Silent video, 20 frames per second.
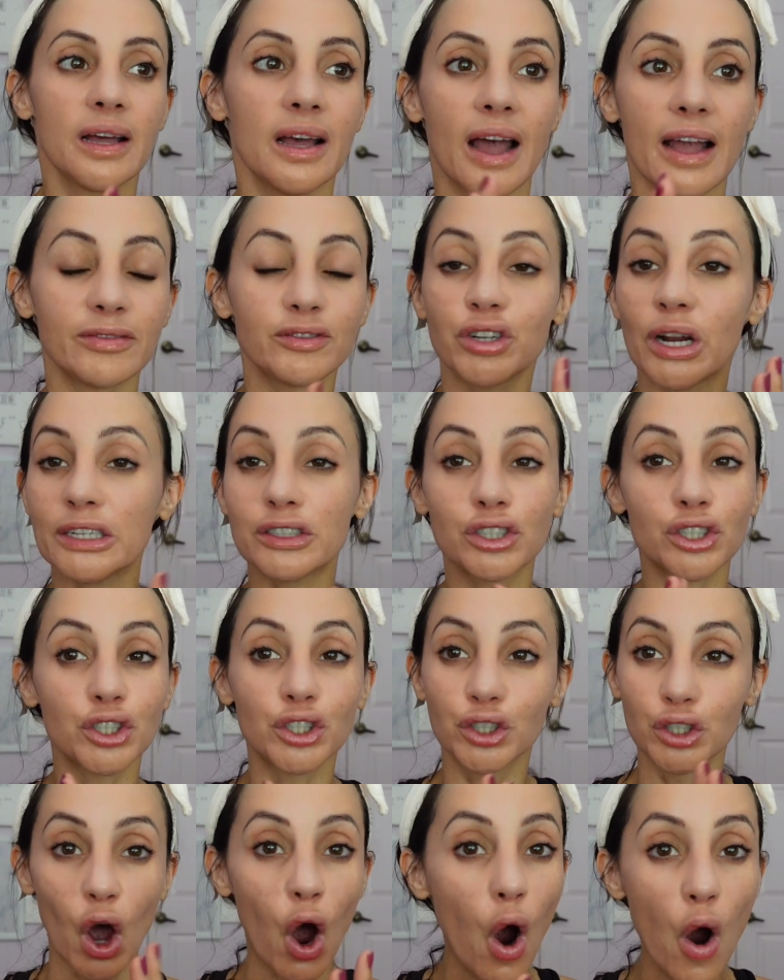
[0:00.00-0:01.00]
I've tried
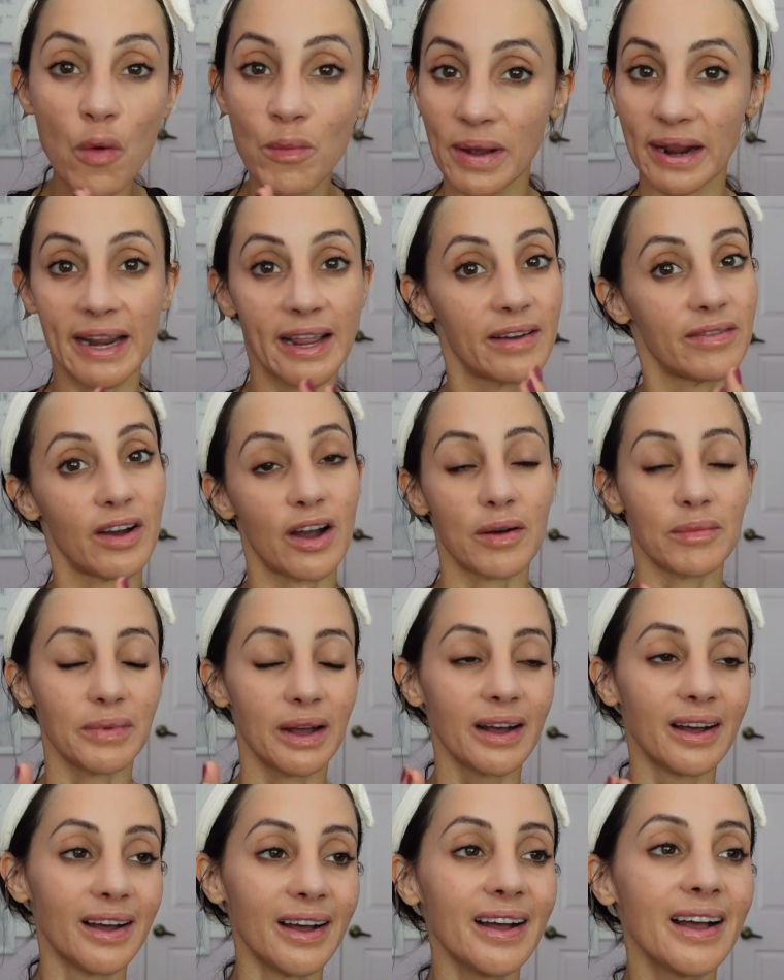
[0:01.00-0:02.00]
so many of them
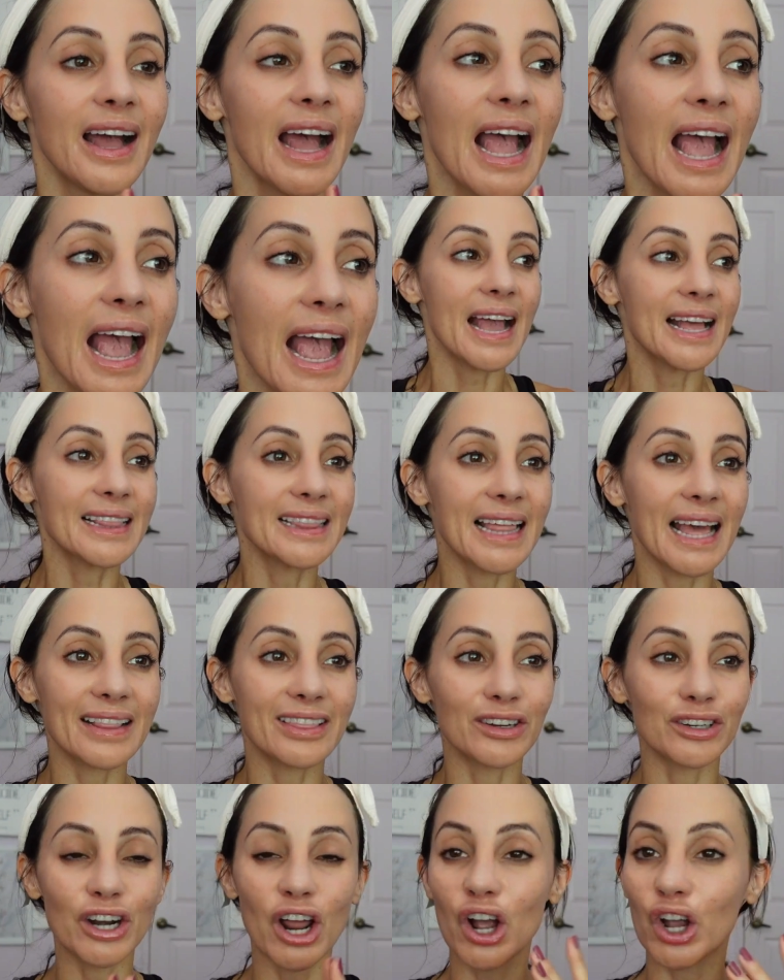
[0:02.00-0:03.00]
and that
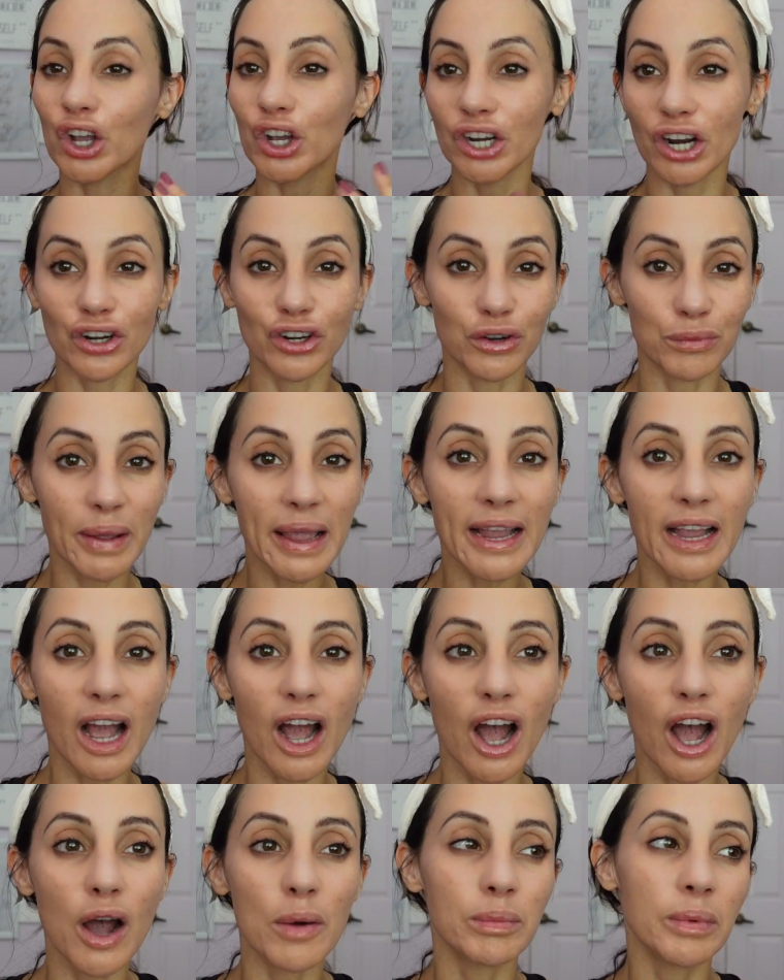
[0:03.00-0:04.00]
they're not good under
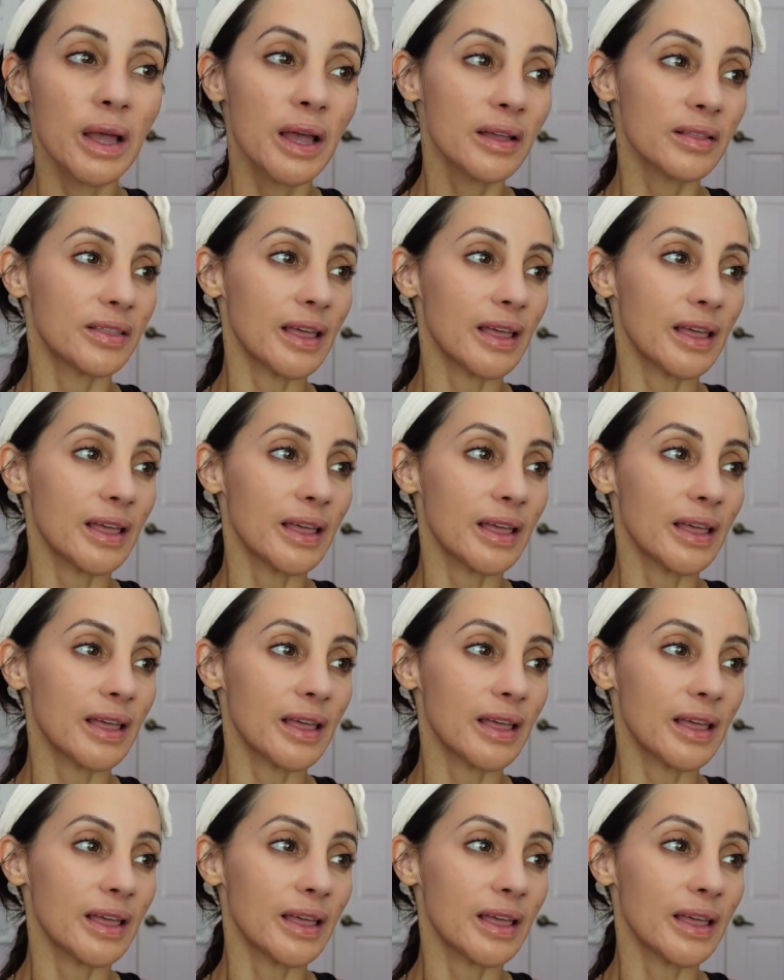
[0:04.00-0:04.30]
makeup.